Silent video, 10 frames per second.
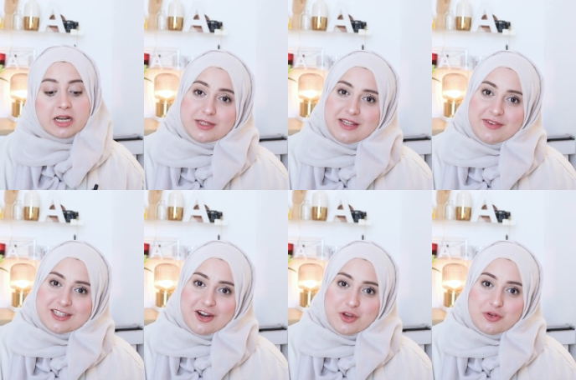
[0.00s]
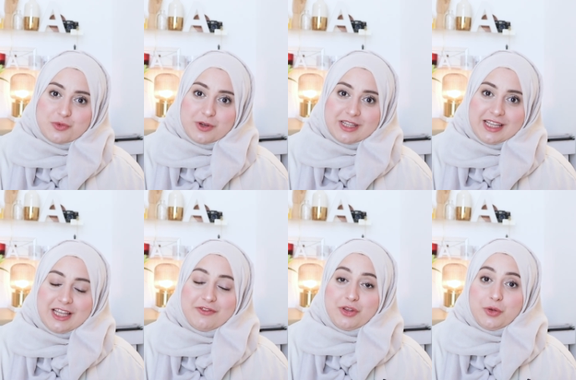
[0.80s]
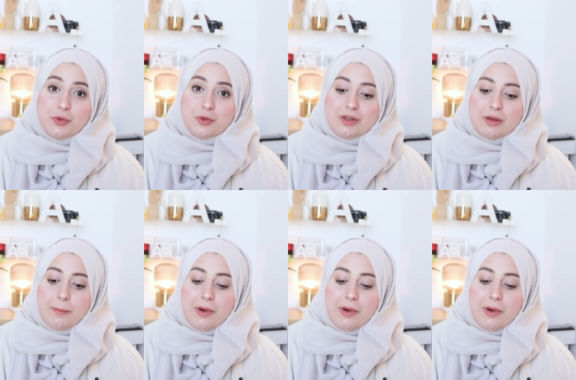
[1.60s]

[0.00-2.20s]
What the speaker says: Our CVs are usually viewed